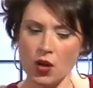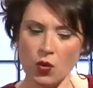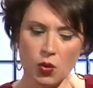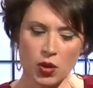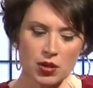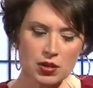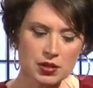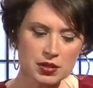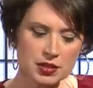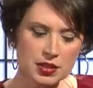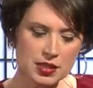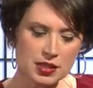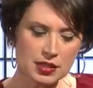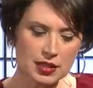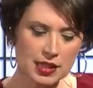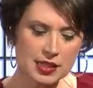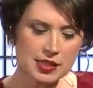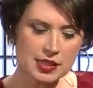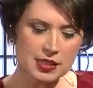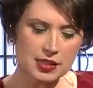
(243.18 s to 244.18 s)
Well,
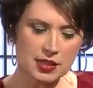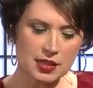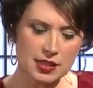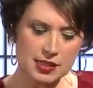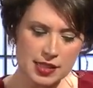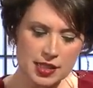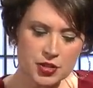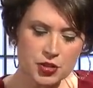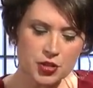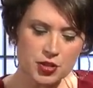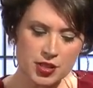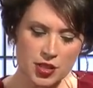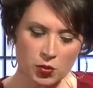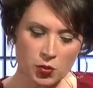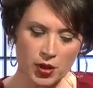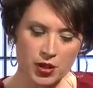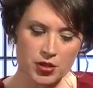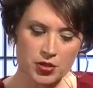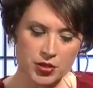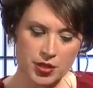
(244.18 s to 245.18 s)
let's. It's interesting
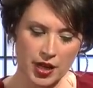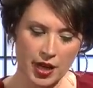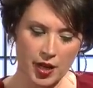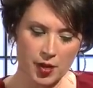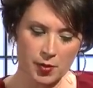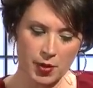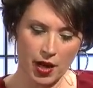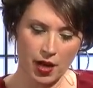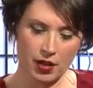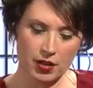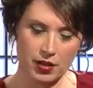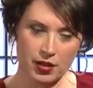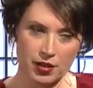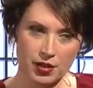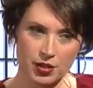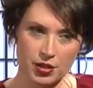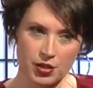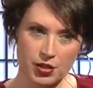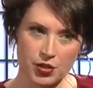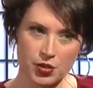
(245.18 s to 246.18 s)
what you say about
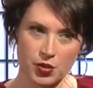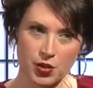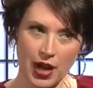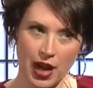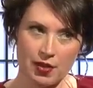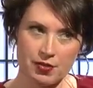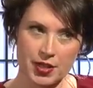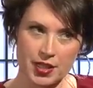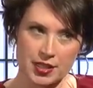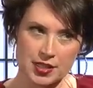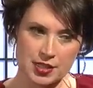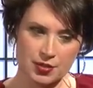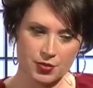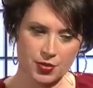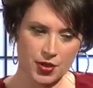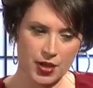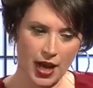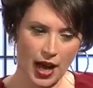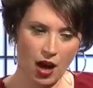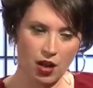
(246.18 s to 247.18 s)
you having a
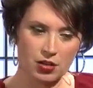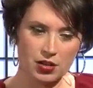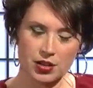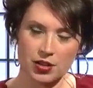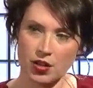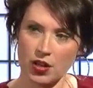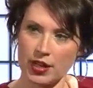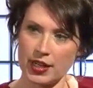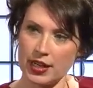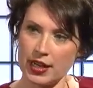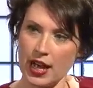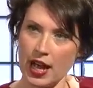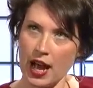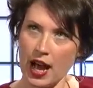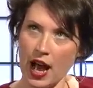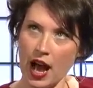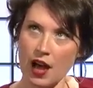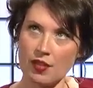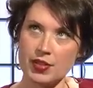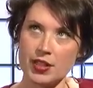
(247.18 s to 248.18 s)
different outlook on it,
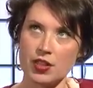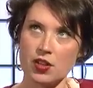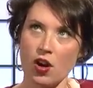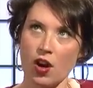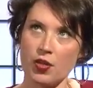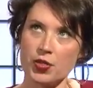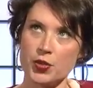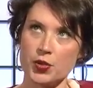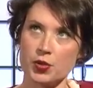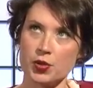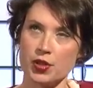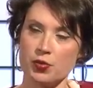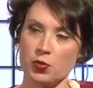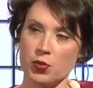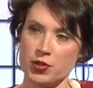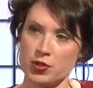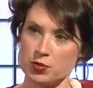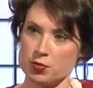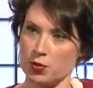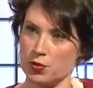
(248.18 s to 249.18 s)
having gone through it
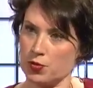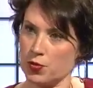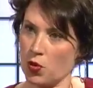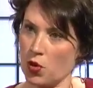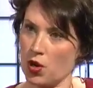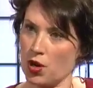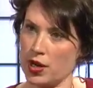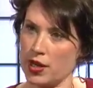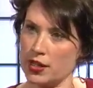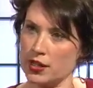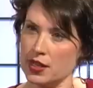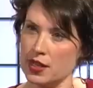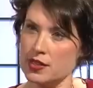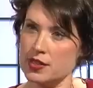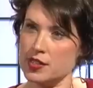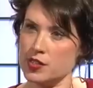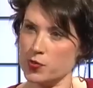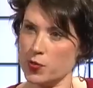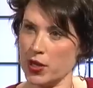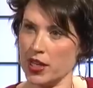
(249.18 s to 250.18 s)
once before, and, in
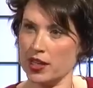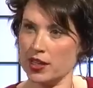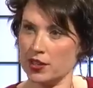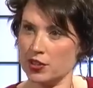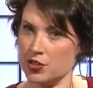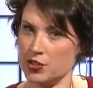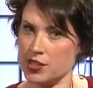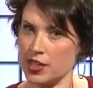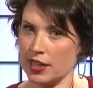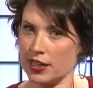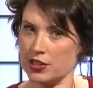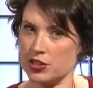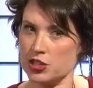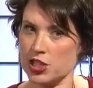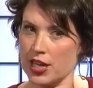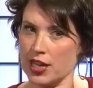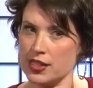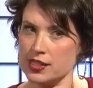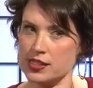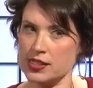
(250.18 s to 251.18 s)
this being your second
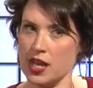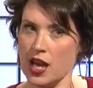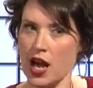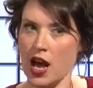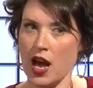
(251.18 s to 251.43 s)
chance.